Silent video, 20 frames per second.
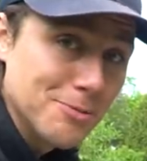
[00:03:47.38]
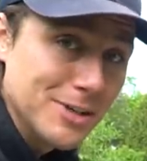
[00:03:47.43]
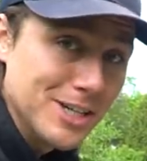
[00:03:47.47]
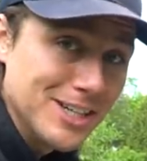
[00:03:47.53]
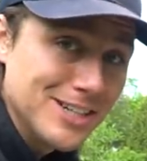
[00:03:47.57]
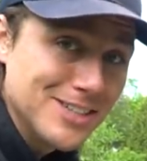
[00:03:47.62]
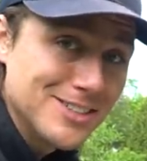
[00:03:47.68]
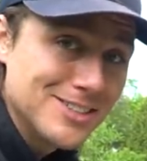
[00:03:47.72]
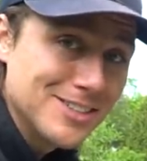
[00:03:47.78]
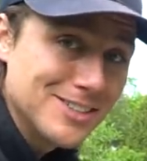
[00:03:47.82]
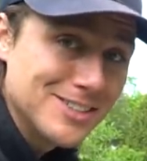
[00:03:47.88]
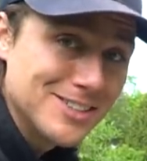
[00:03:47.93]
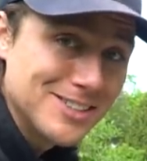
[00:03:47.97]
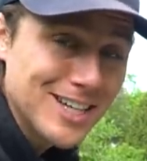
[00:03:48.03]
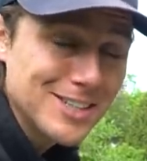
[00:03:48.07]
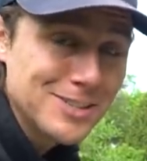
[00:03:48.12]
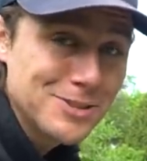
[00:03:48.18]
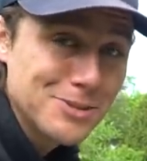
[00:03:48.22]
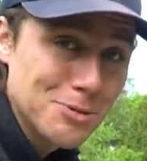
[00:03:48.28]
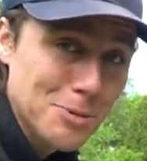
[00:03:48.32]
to read is
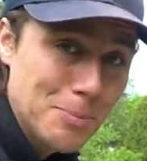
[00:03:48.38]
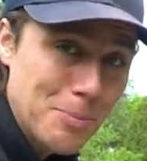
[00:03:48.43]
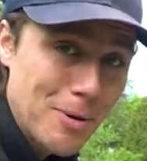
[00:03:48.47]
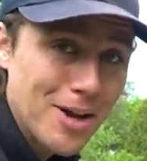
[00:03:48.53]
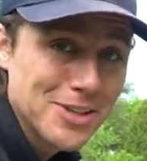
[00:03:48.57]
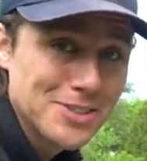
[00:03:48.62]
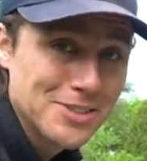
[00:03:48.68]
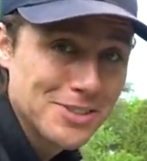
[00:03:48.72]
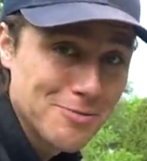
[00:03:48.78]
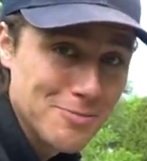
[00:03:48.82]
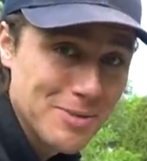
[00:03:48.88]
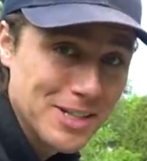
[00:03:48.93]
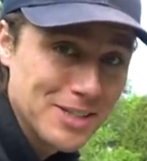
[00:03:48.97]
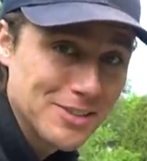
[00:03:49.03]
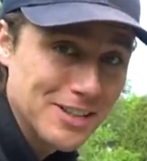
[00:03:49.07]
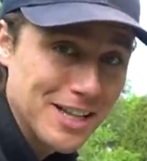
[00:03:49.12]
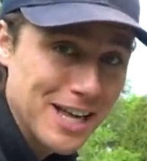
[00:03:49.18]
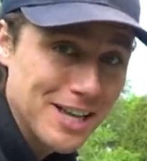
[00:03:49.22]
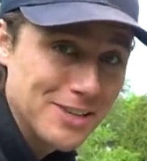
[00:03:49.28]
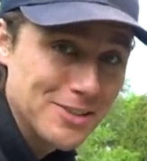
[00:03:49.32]
Success Through a Positive
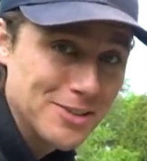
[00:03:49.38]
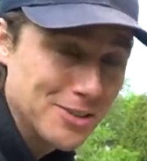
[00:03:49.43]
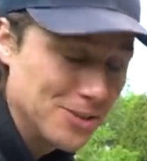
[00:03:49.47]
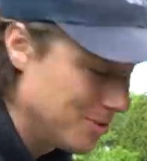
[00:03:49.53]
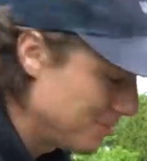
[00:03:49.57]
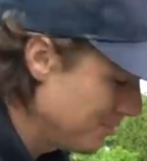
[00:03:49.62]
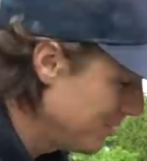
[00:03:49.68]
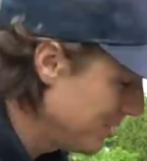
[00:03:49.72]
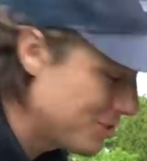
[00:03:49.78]
Mental Attitude,